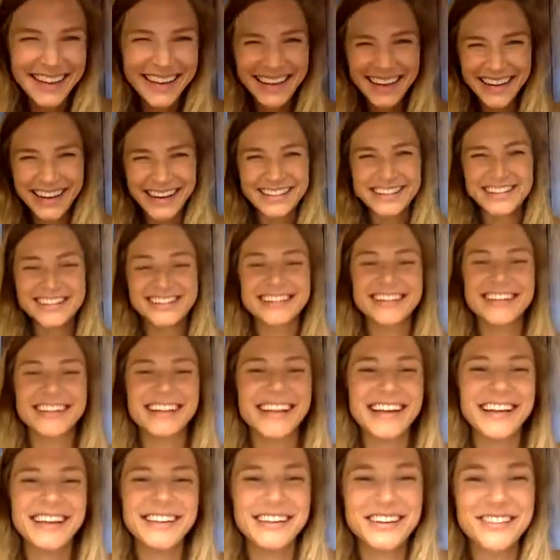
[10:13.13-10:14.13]
I'm just gonna
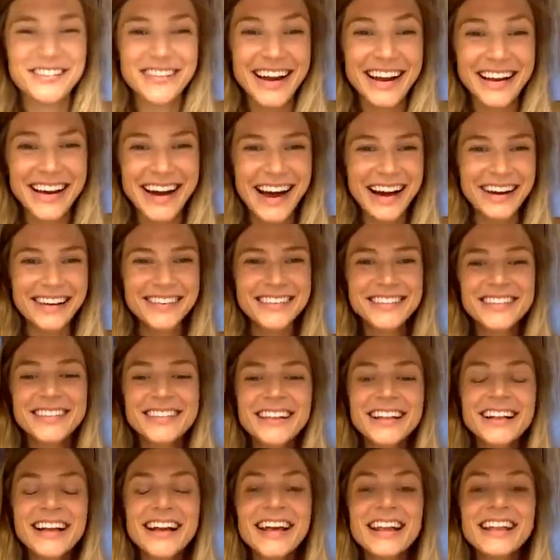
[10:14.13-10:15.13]
let you know right now.
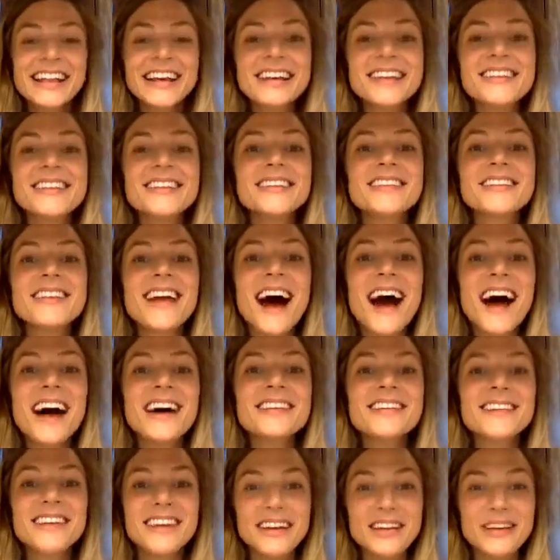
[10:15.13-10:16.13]
That is
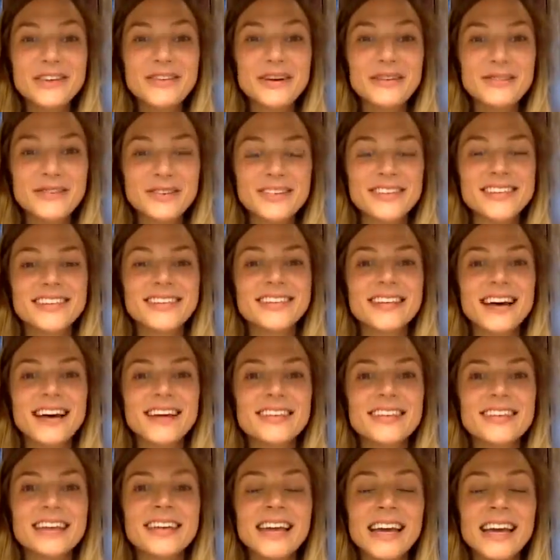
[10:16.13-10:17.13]
not setting you up for success.
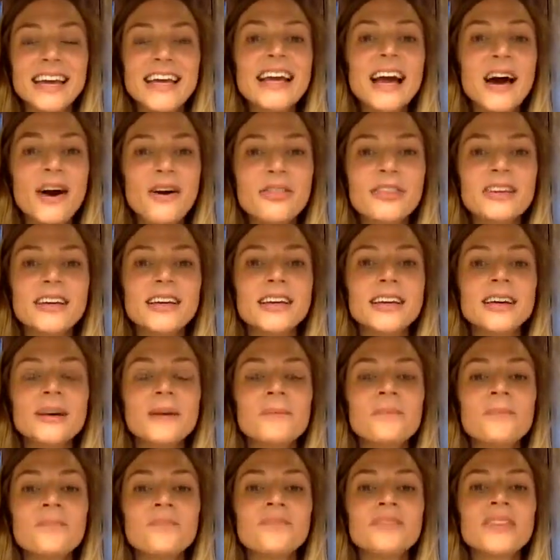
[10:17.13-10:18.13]
Getting healthy
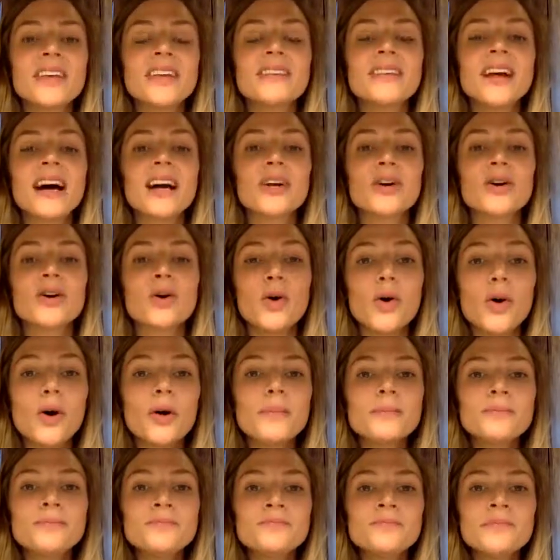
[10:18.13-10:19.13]
is not a
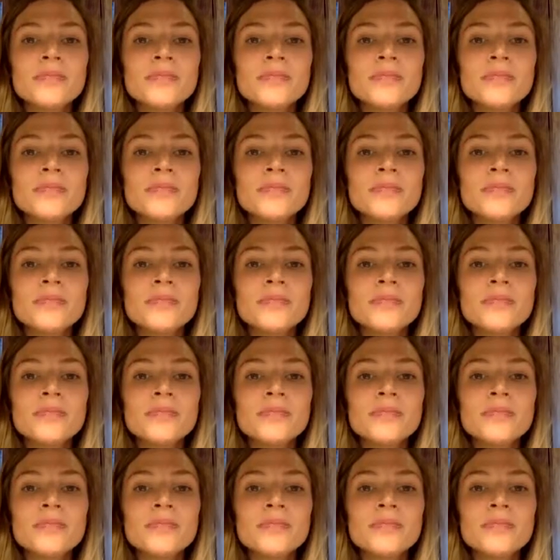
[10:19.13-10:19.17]
goal.